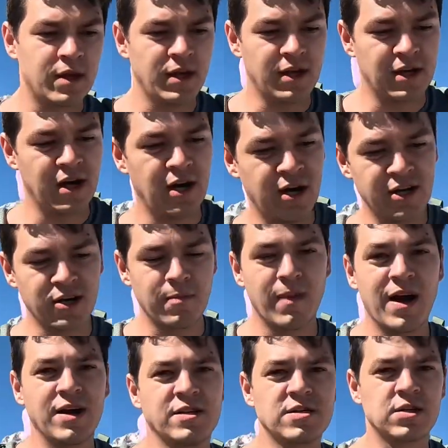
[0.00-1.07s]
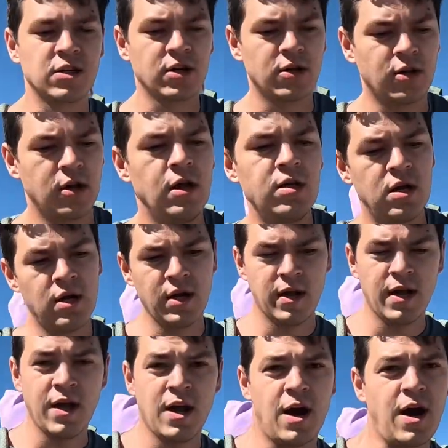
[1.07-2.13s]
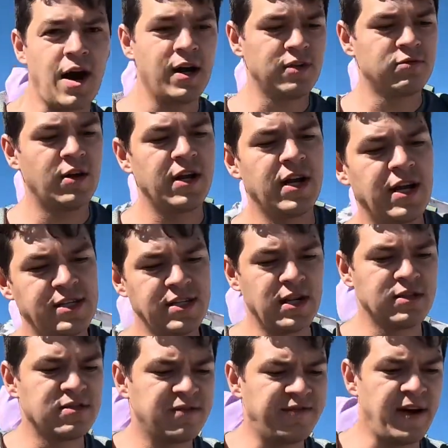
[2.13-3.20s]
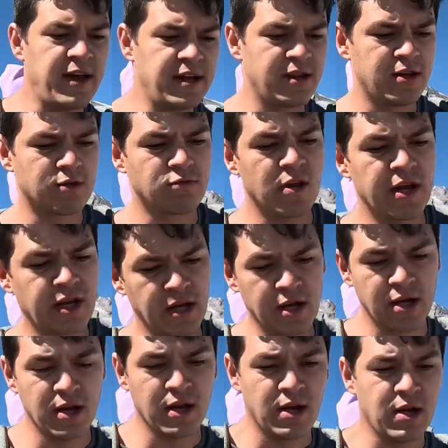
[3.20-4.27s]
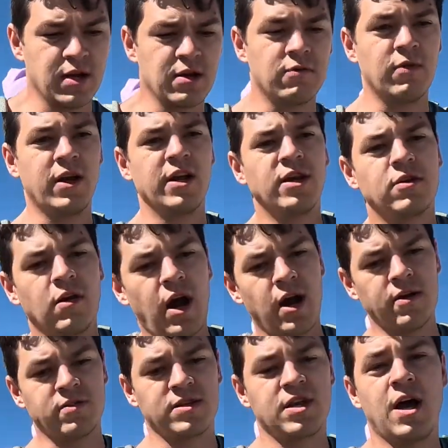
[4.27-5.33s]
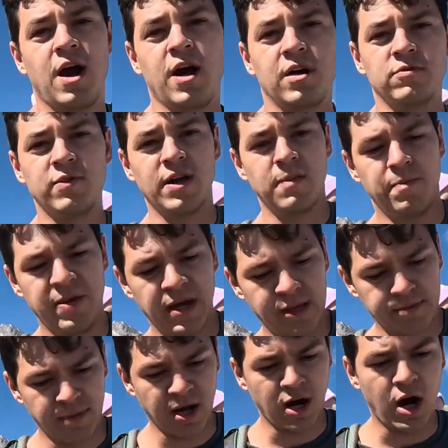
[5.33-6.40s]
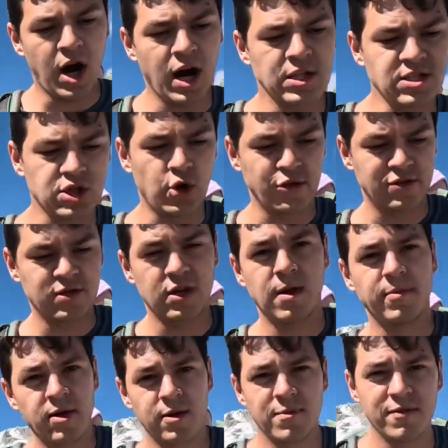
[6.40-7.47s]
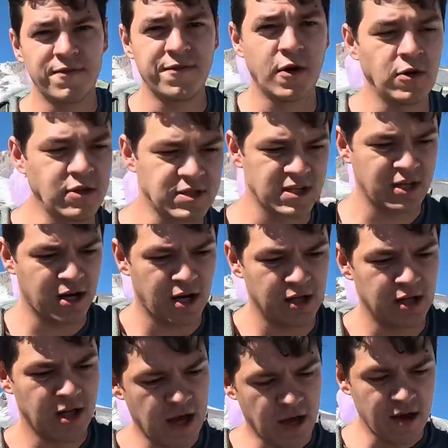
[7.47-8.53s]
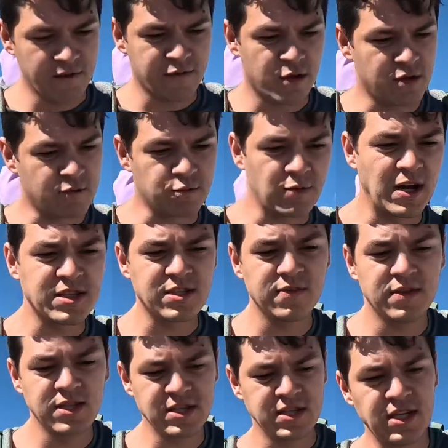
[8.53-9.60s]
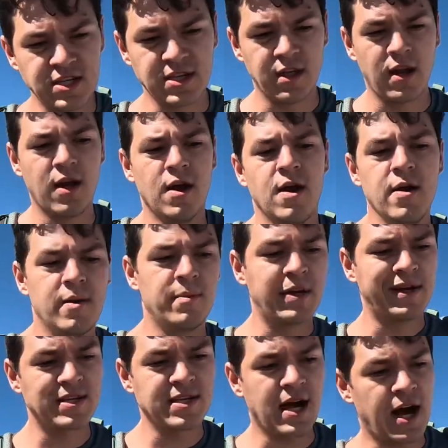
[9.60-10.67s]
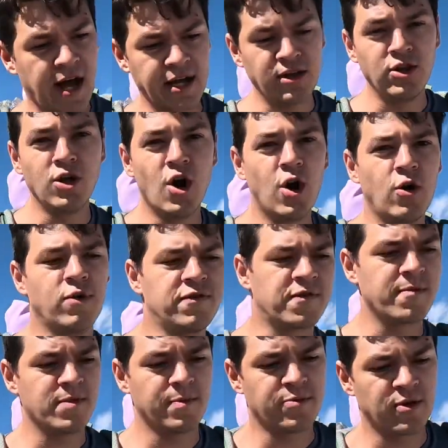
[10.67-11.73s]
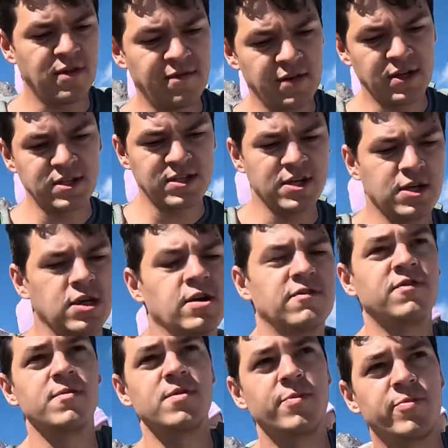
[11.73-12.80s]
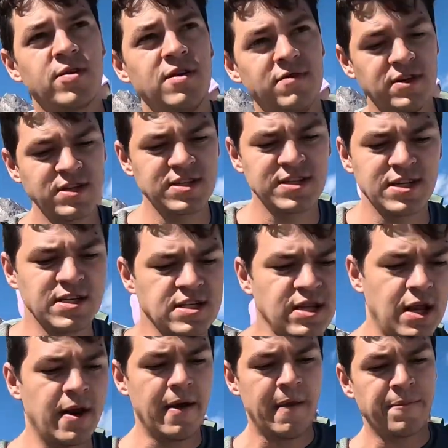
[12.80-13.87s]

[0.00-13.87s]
in a 100-mile circle. I already identified the rutting grounds. I already picked my hot zones that I'm going to be focusing on for the rest of the season, because I know from the previous year, from the previous season,